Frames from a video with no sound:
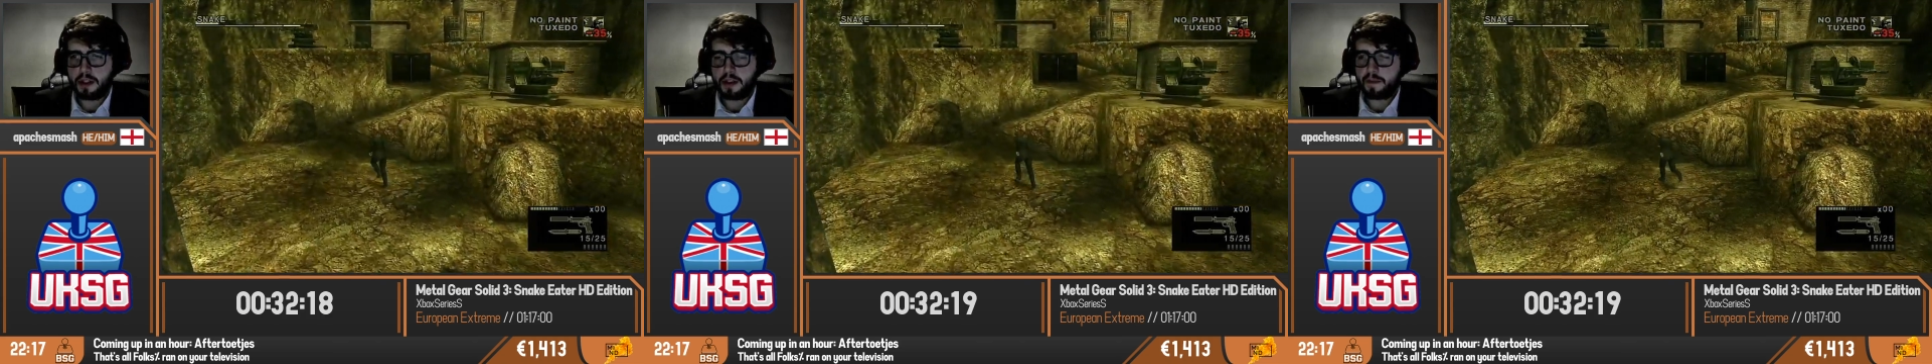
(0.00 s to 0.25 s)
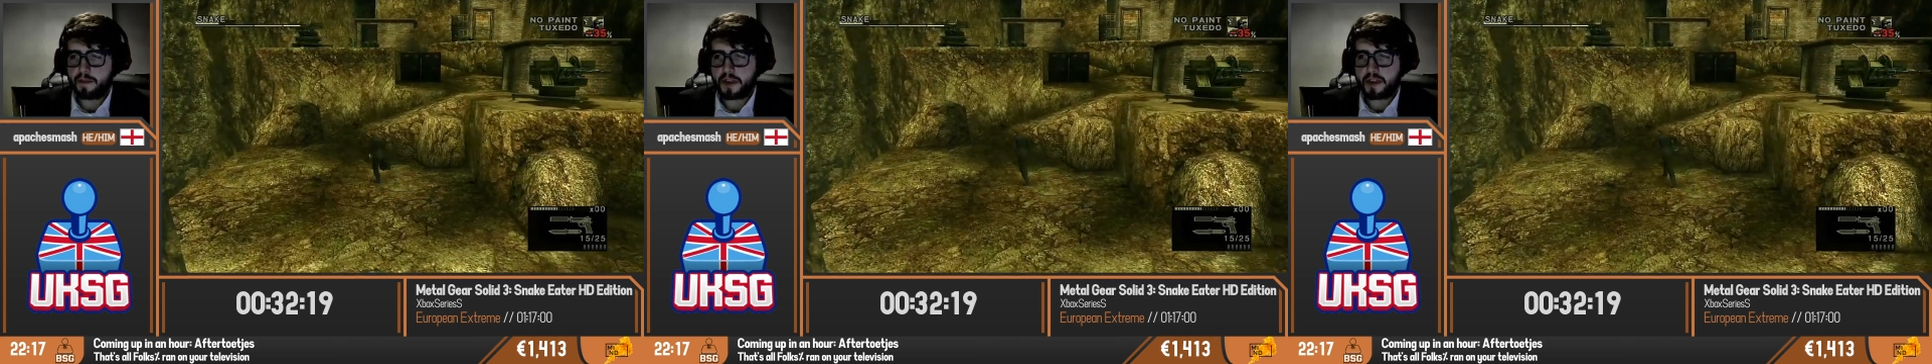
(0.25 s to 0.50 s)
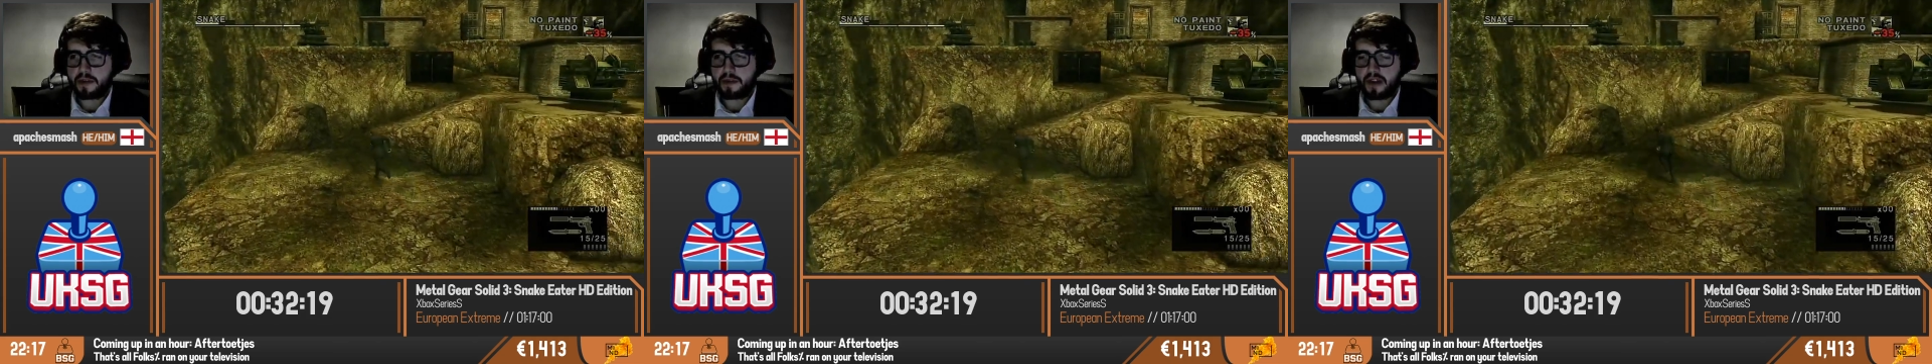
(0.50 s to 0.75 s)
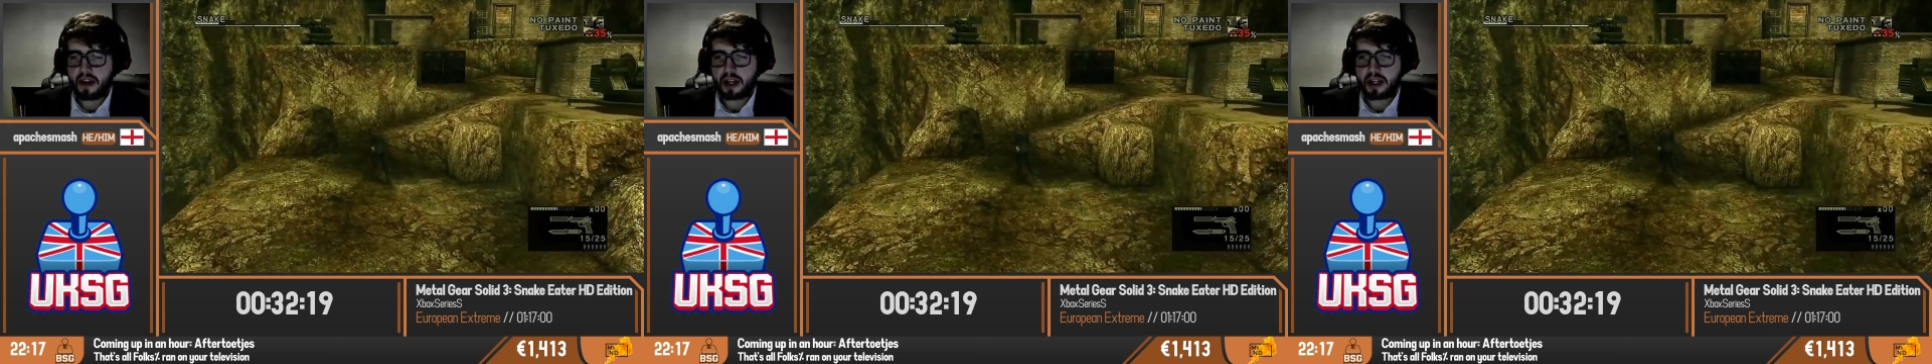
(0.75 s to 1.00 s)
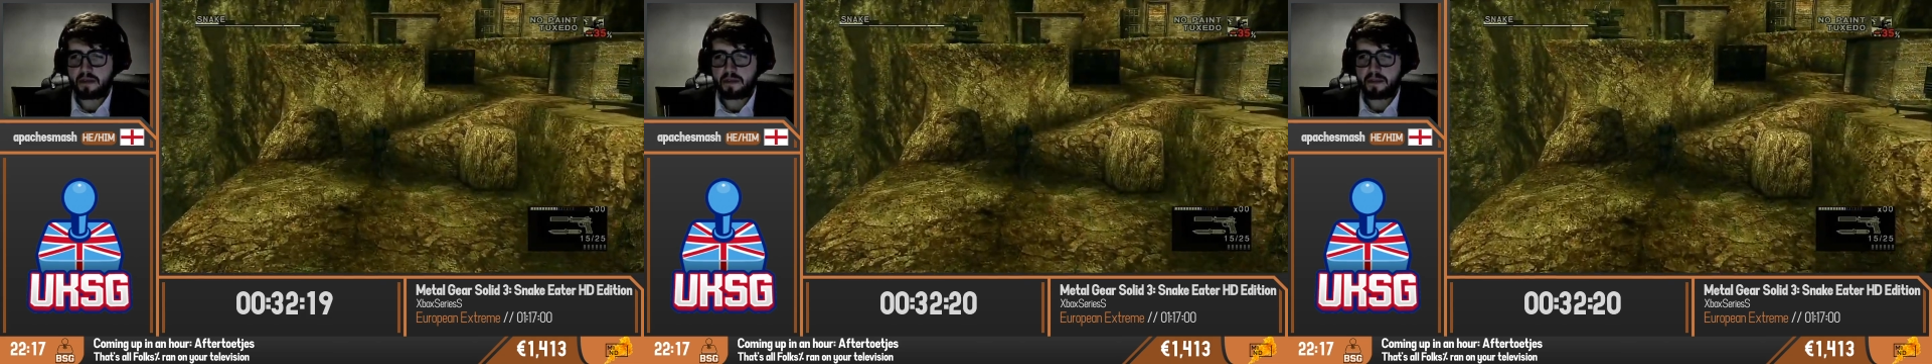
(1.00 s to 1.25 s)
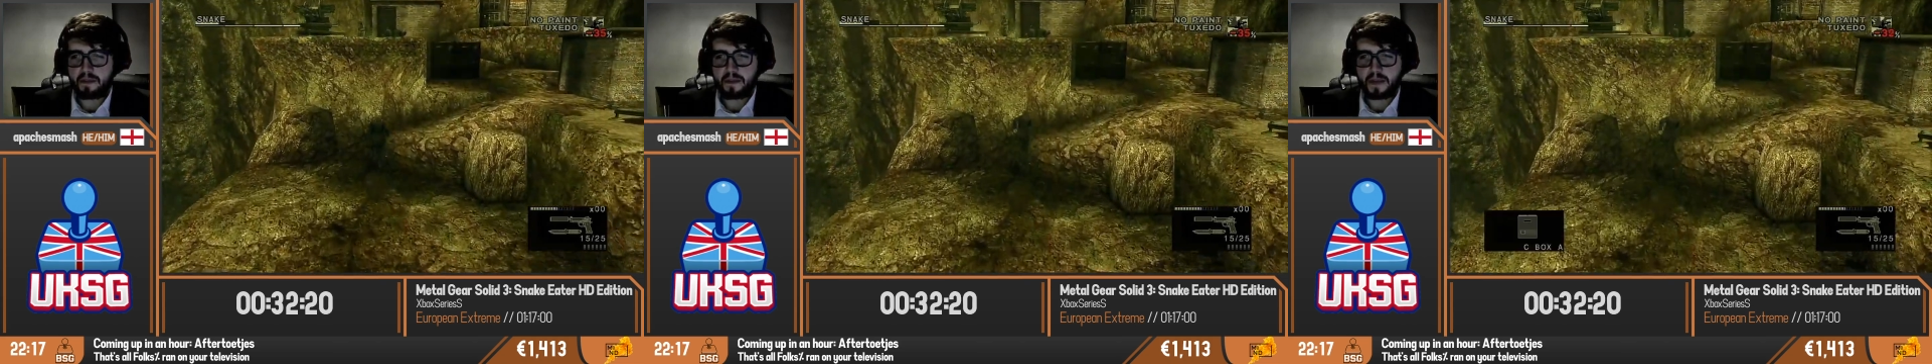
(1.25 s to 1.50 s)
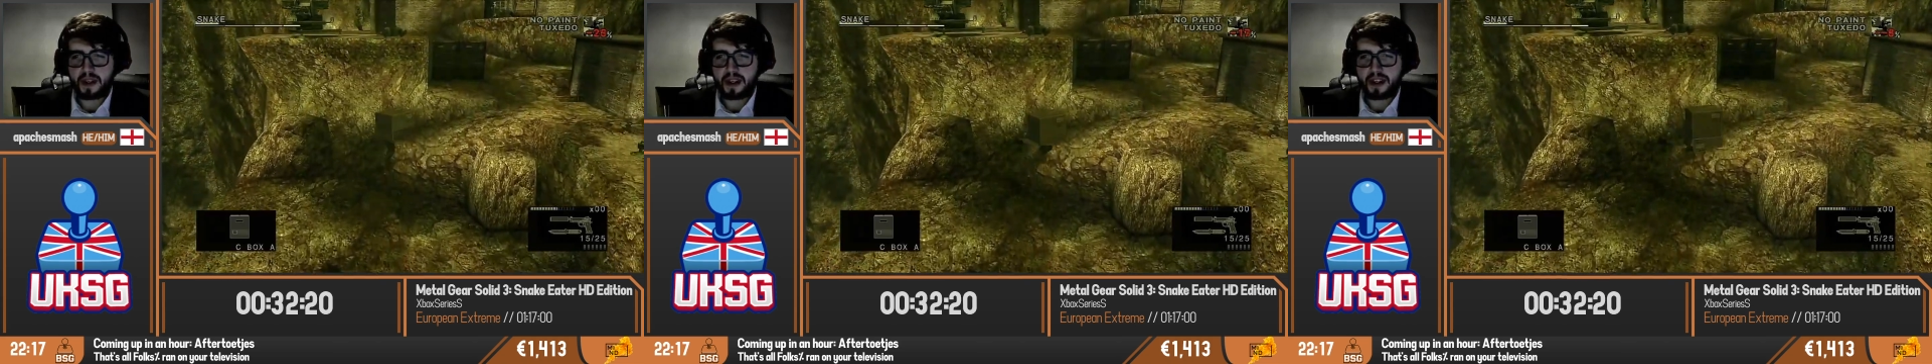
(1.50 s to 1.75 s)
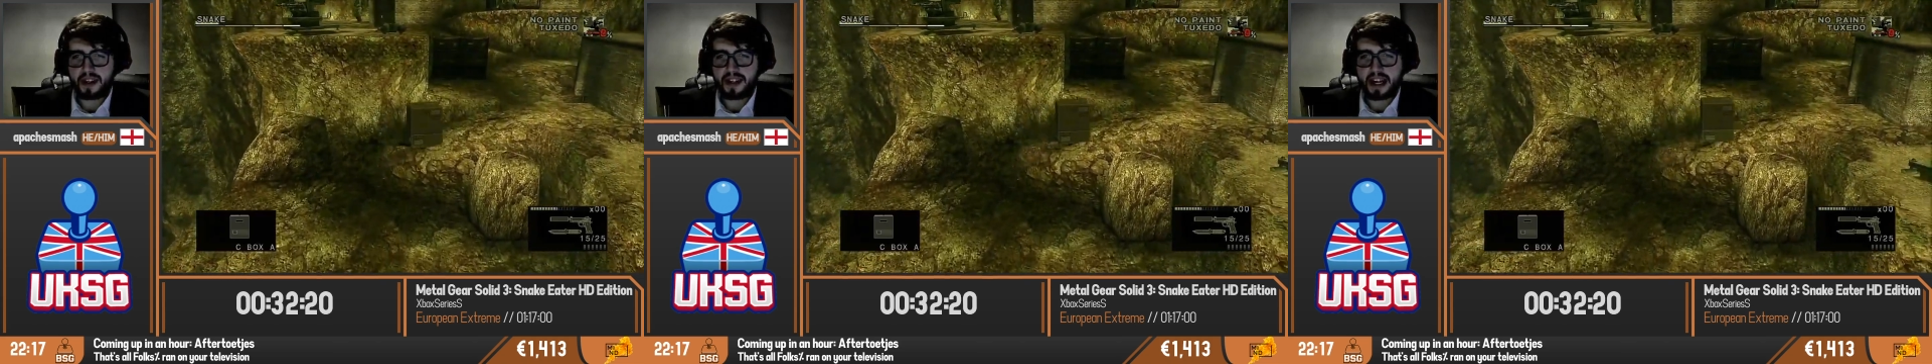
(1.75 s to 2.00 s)
There's a very
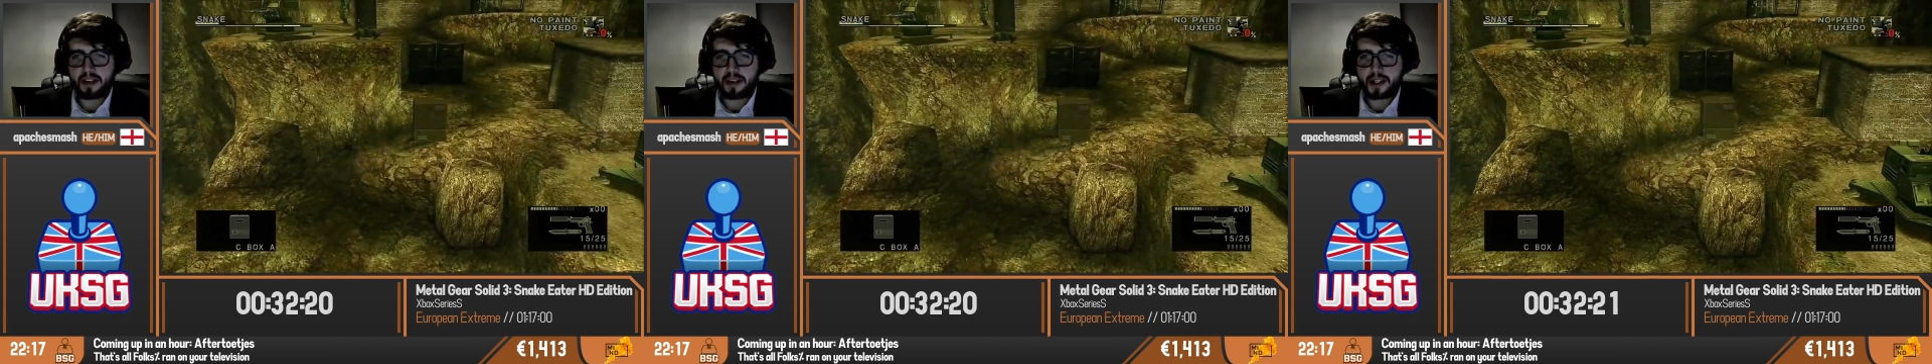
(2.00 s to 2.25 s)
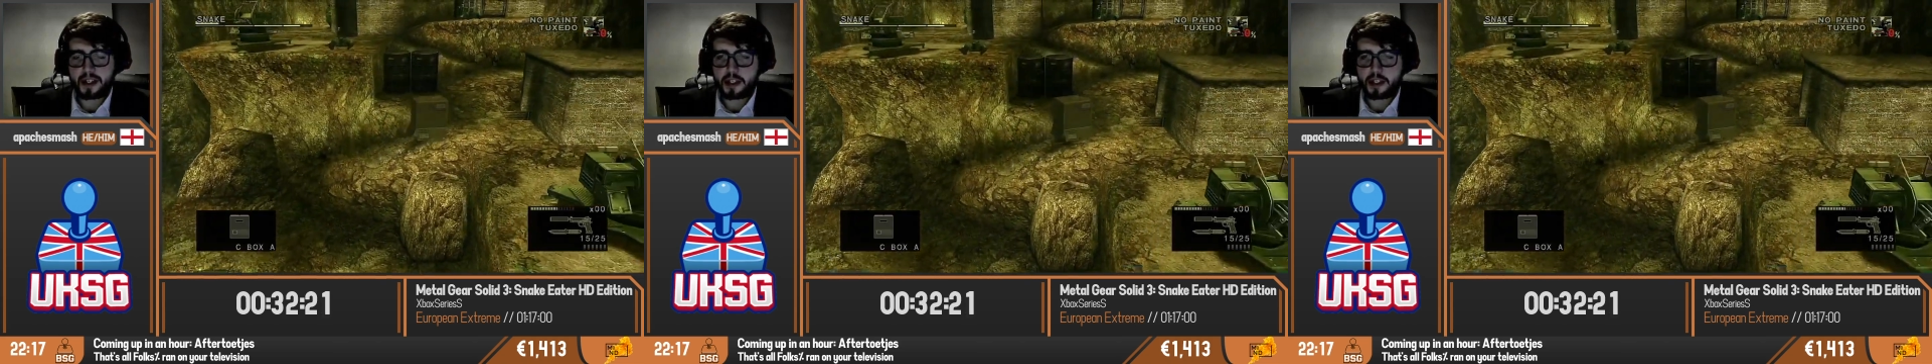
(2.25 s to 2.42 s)
delicate